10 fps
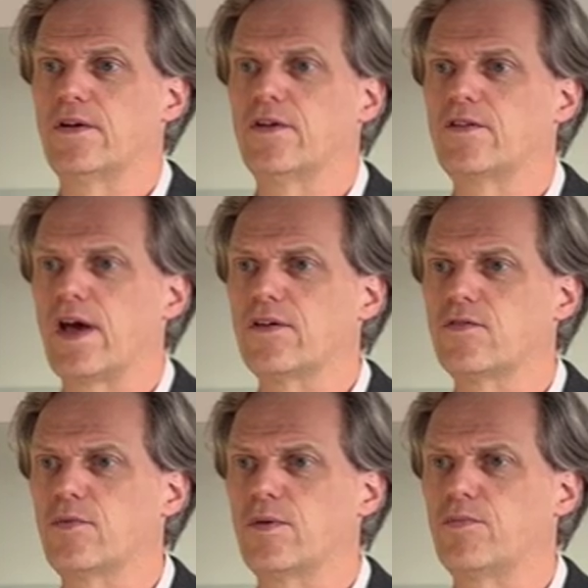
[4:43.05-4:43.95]

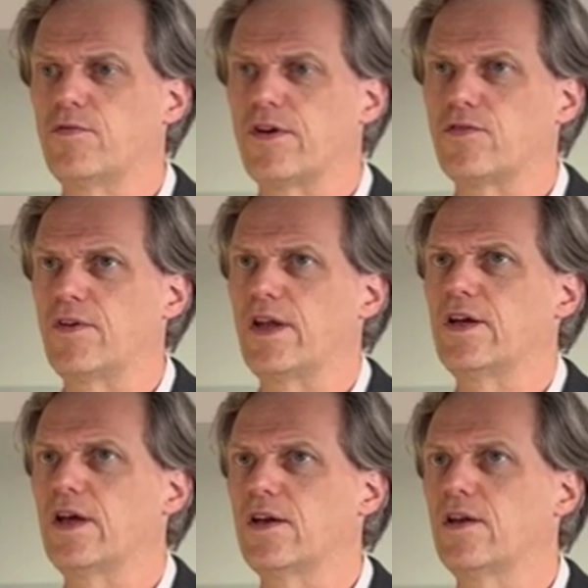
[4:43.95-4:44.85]
discussed with Professor
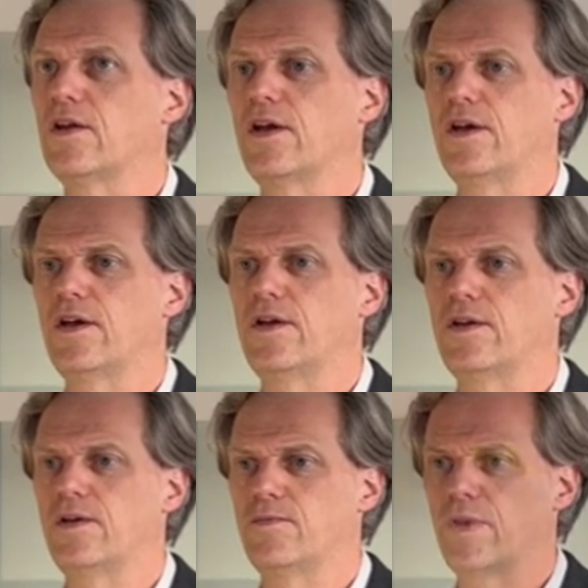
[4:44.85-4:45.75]
Wenning and
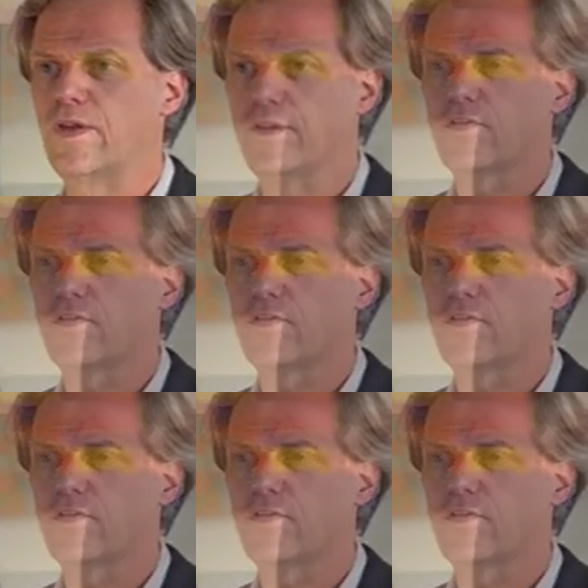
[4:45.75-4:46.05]
his